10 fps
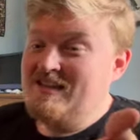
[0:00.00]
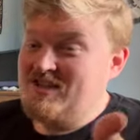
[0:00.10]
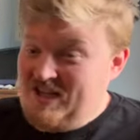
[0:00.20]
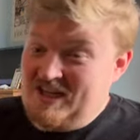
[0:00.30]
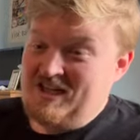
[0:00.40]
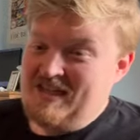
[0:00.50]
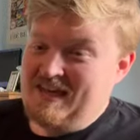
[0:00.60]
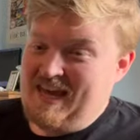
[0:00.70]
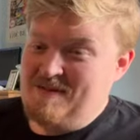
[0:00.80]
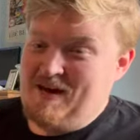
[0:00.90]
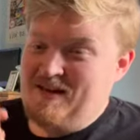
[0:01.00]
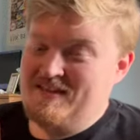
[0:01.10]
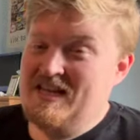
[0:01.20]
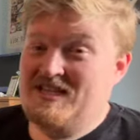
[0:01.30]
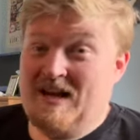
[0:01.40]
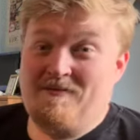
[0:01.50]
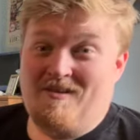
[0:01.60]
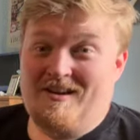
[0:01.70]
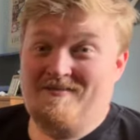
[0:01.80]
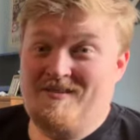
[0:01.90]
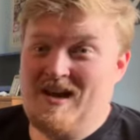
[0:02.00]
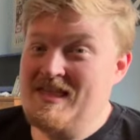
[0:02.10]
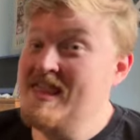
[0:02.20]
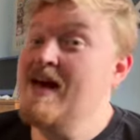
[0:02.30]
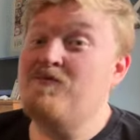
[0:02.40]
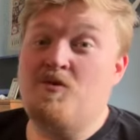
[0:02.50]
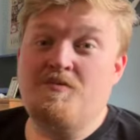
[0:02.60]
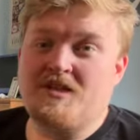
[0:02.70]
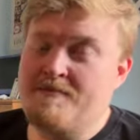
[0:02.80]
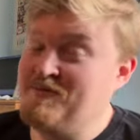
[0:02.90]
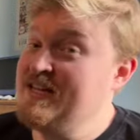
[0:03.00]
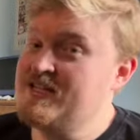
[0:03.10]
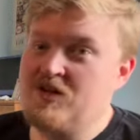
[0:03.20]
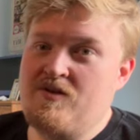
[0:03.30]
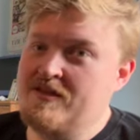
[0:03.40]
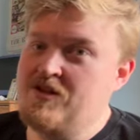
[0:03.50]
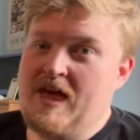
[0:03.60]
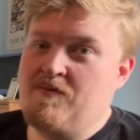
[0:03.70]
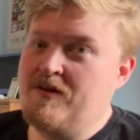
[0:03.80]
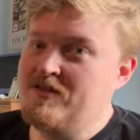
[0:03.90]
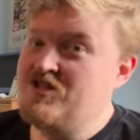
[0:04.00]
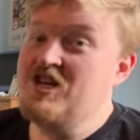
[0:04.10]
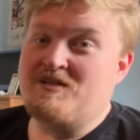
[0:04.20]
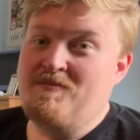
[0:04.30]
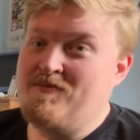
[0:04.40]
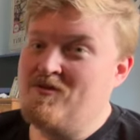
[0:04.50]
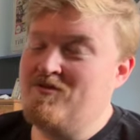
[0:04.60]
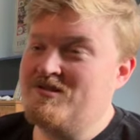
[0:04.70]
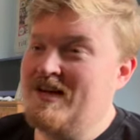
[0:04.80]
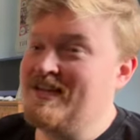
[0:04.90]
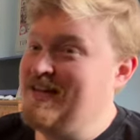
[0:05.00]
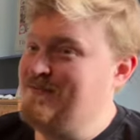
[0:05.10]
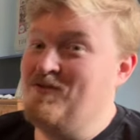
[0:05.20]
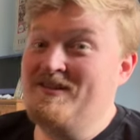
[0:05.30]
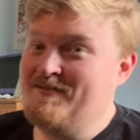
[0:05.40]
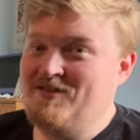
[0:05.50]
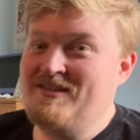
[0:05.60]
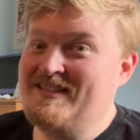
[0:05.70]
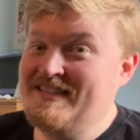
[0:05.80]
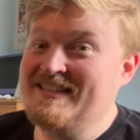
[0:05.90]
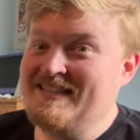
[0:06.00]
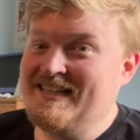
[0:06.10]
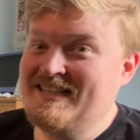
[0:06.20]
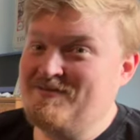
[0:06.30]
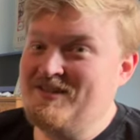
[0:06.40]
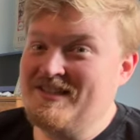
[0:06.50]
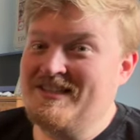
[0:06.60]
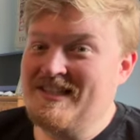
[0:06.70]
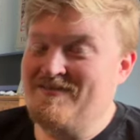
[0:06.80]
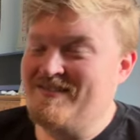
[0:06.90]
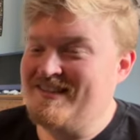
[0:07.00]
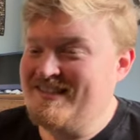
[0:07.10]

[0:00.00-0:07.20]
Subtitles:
Gigi then came out and did Suffering. And then everyone was like, please do that one, just before. I was like, I've already done it, guys. I've already done Suffering.